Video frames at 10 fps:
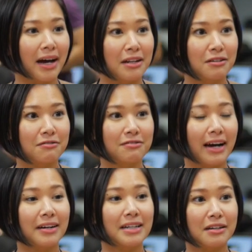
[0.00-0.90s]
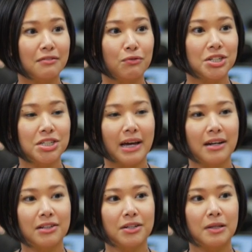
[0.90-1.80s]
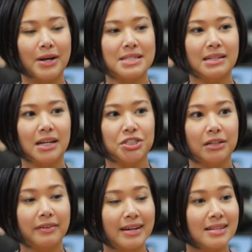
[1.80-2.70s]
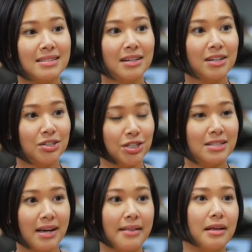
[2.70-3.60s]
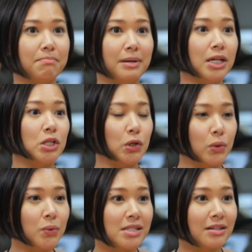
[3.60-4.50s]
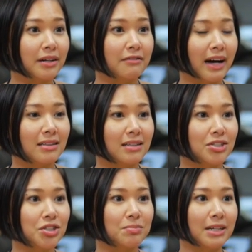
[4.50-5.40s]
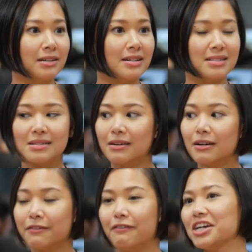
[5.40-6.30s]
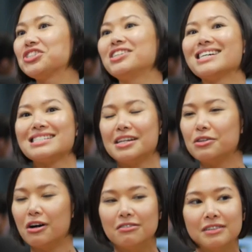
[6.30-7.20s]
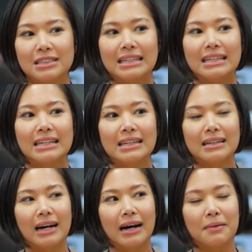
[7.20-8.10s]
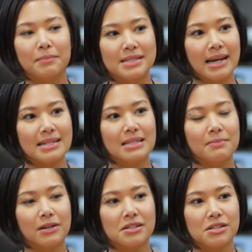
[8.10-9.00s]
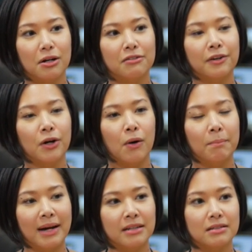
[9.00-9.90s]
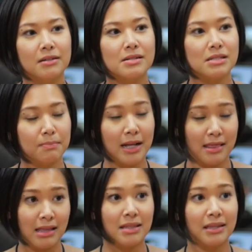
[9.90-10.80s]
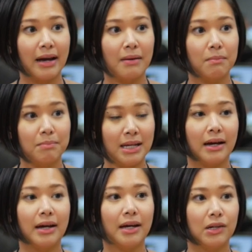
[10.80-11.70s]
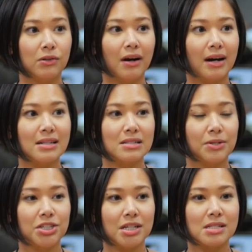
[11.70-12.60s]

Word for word: of narrative when she entered the presidential mm-hmm. race. She said that being new is her advantage because freshness, freshness the, word, the yes. novelty, mm-hmm. um, precisely because all of her competitors at that time, Binay and Roxas, were just